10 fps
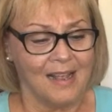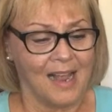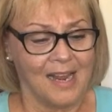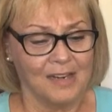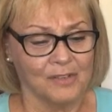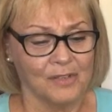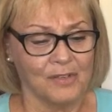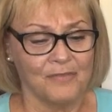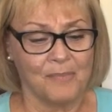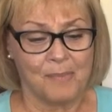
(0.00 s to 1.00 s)
I had
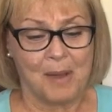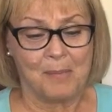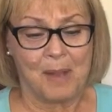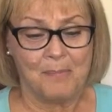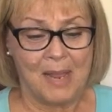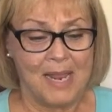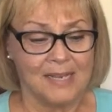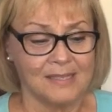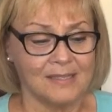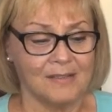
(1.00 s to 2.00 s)
learned about my
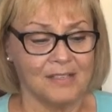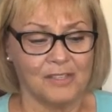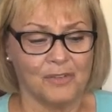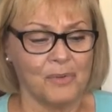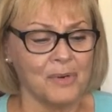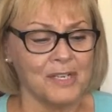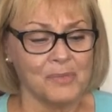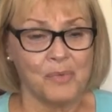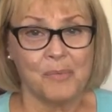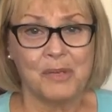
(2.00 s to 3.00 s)
past and this
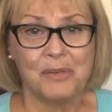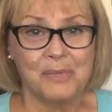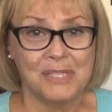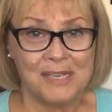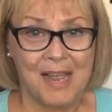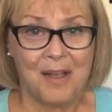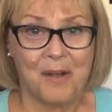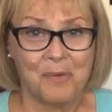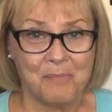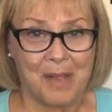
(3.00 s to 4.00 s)
glorious woman who is
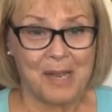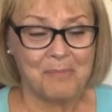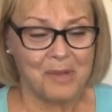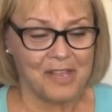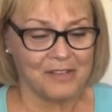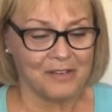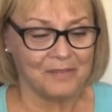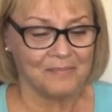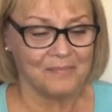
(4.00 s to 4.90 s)
now my mother.